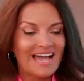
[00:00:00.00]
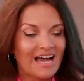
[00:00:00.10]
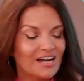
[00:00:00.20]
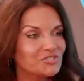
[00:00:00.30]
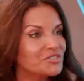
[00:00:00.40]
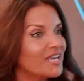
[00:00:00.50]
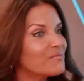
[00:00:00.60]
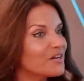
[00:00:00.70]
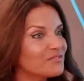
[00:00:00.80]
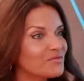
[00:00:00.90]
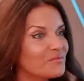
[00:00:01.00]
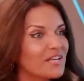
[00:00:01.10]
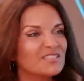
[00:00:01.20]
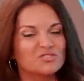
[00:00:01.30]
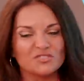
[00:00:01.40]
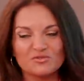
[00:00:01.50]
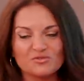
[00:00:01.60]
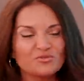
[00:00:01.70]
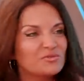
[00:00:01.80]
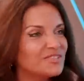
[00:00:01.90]
Uh, she came out of the ring and she
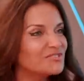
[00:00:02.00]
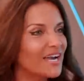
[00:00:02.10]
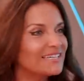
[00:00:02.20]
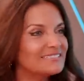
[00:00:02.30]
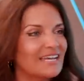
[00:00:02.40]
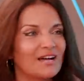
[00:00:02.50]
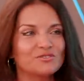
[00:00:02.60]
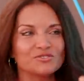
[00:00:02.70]
threw her jacket down.